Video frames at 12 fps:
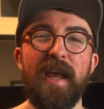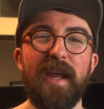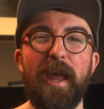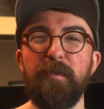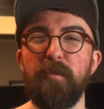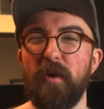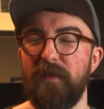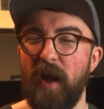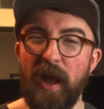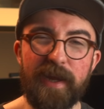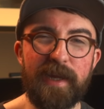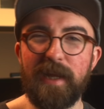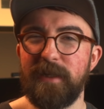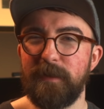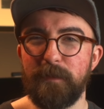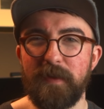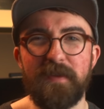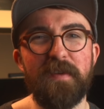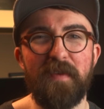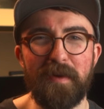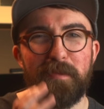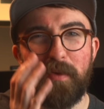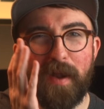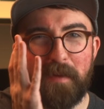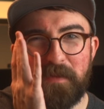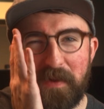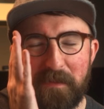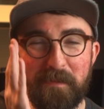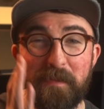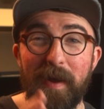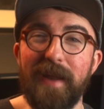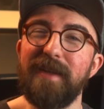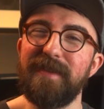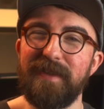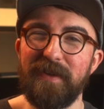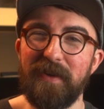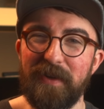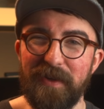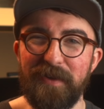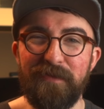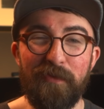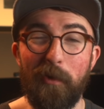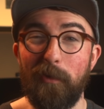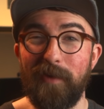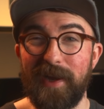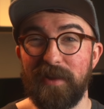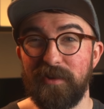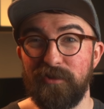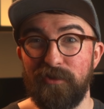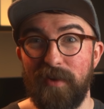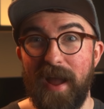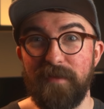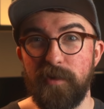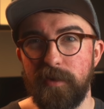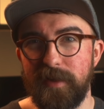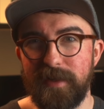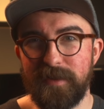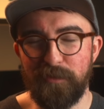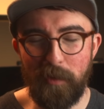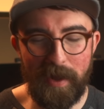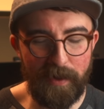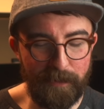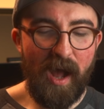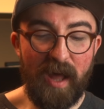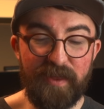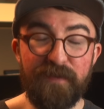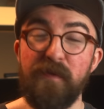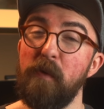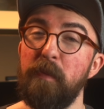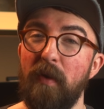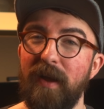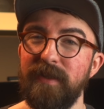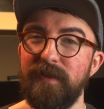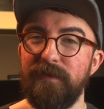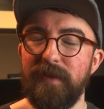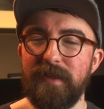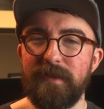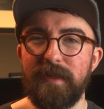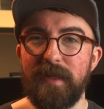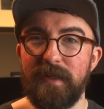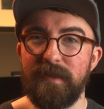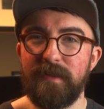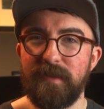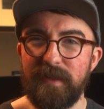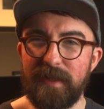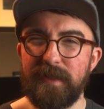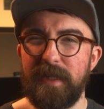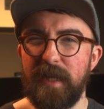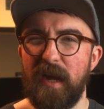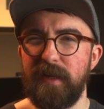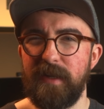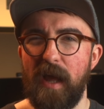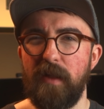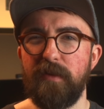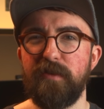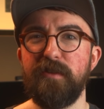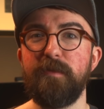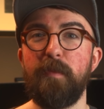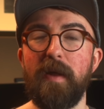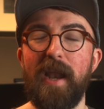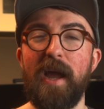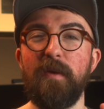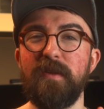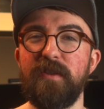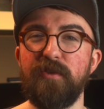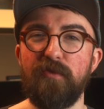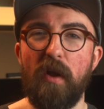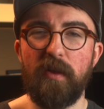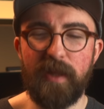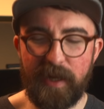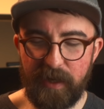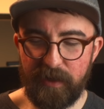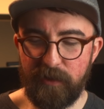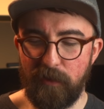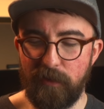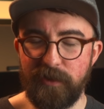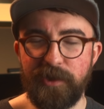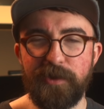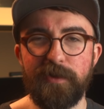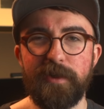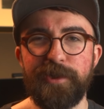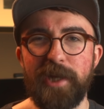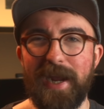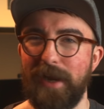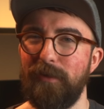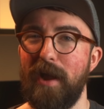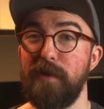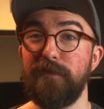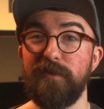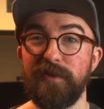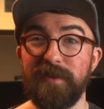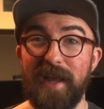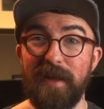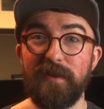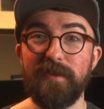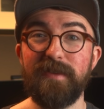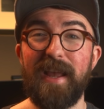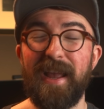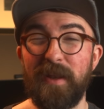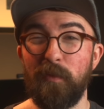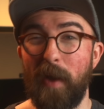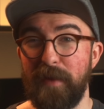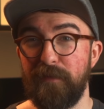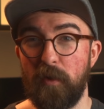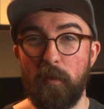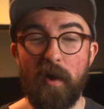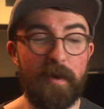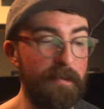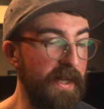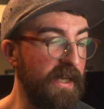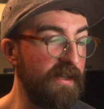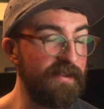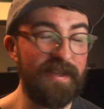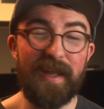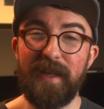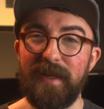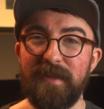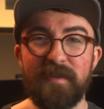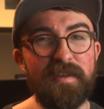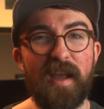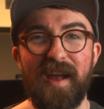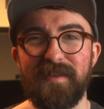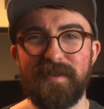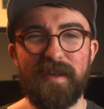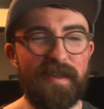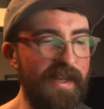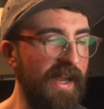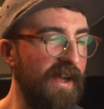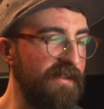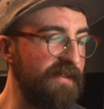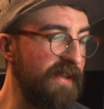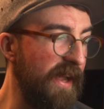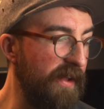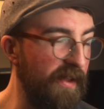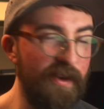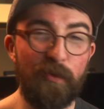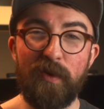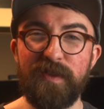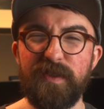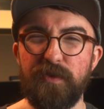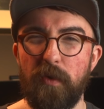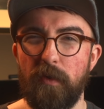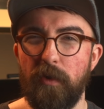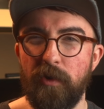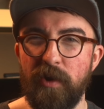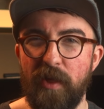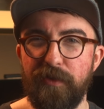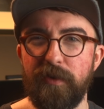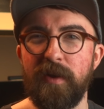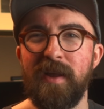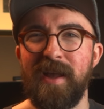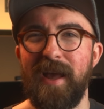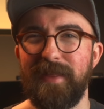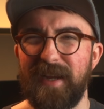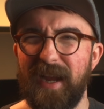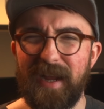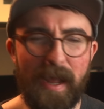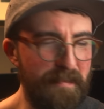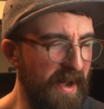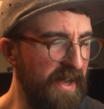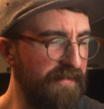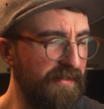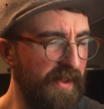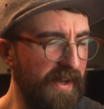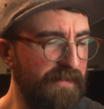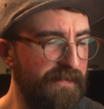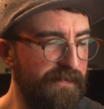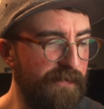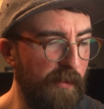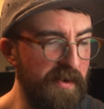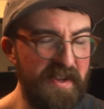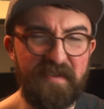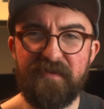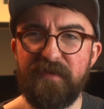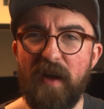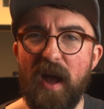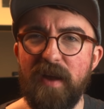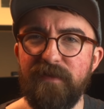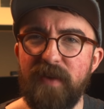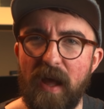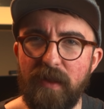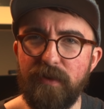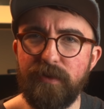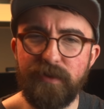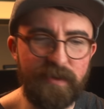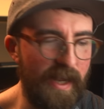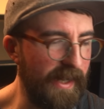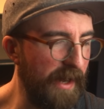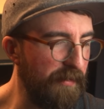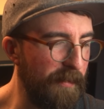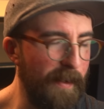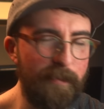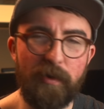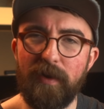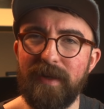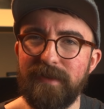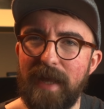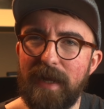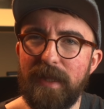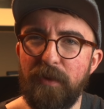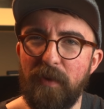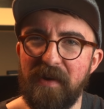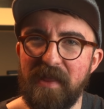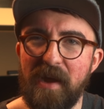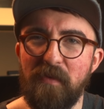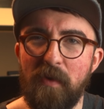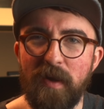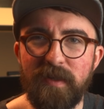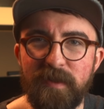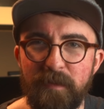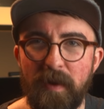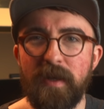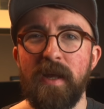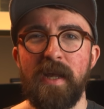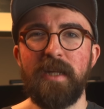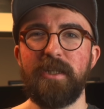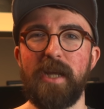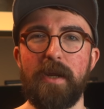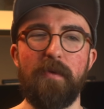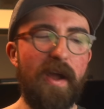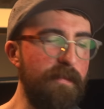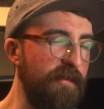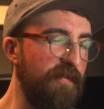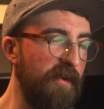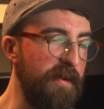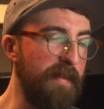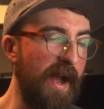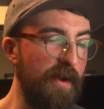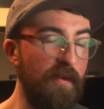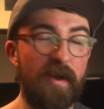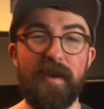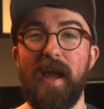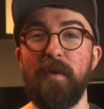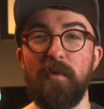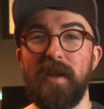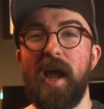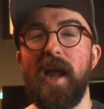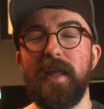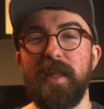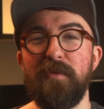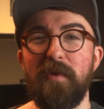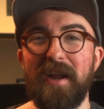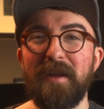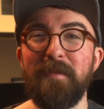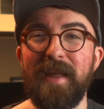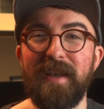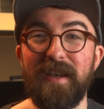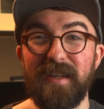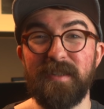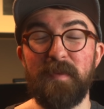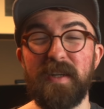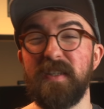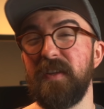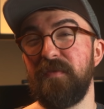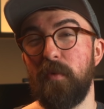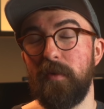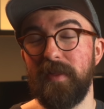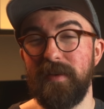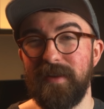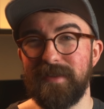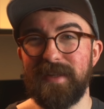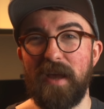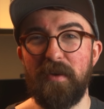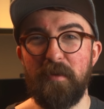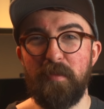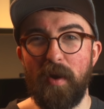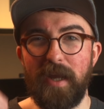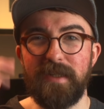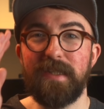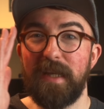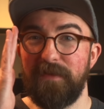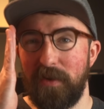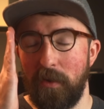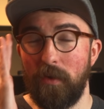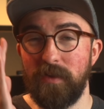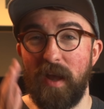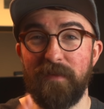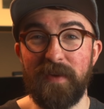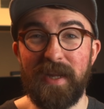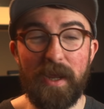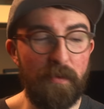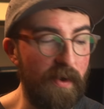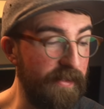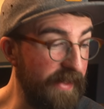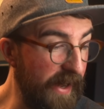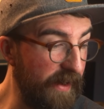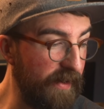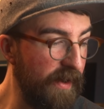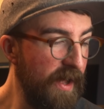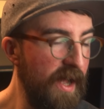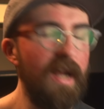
Again, more of a hiking specific problem, but still good for regular travel as well. Uh, the full price of this is is $69, but I would strongly encourage you to check around for sales and wait for one because it is constantly on sale in one store or another. I think I got mine for like $45. I can't remember exactly where that was, but check around before you buy one. I would highly recommend it, especially for the discounted price if you hold off and get one there.